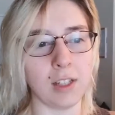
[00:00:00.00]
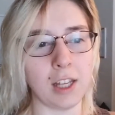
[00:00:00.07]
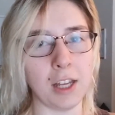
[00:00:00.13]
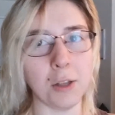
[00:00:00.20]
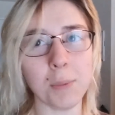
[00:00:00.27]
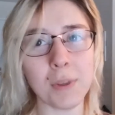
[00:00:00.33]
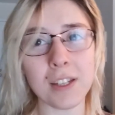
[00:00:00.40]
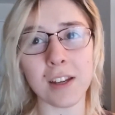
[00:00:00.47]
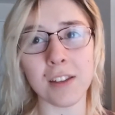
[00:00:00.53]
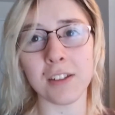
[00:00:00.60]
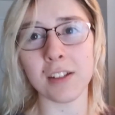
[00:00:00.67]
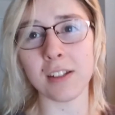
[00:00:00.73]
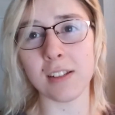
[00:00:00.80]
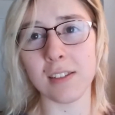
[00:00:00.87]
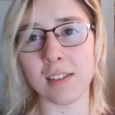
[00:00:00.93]
Helping
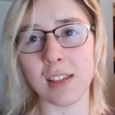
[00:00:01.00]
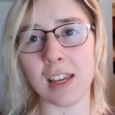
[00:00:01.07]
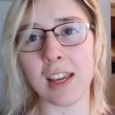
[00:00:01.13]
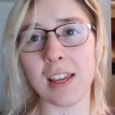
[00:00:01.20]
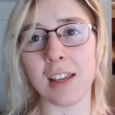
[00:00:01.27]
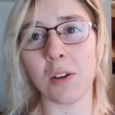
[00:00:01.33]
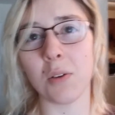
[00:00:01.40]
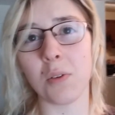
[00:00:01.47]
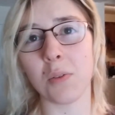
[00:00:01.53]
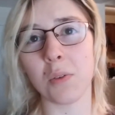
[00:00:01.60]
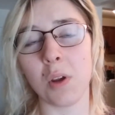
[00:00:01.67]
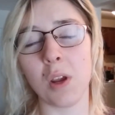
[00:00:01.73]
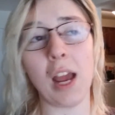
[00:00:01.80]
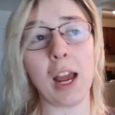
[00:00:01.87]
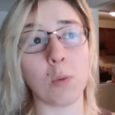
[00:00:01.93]
others, and
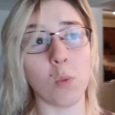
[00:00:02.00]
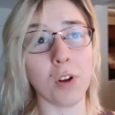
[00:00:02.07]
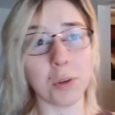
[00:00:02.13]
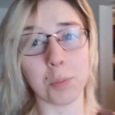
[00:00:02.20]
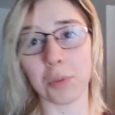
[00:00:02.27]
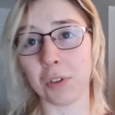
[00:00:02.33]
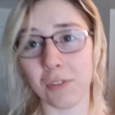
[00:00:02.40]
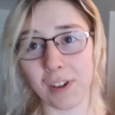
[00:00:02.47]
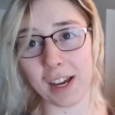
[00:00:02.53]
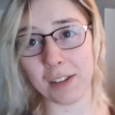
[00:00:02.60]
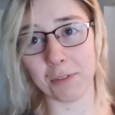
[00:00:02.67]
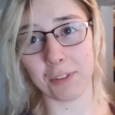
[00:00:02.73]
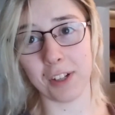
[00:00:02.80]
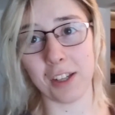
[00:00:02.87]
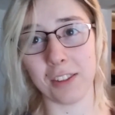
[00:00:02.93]
I want to provide
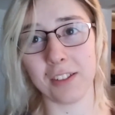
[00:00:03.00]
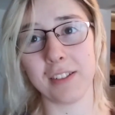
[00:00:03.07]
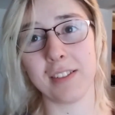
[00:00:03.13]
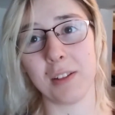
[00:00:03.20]
for others.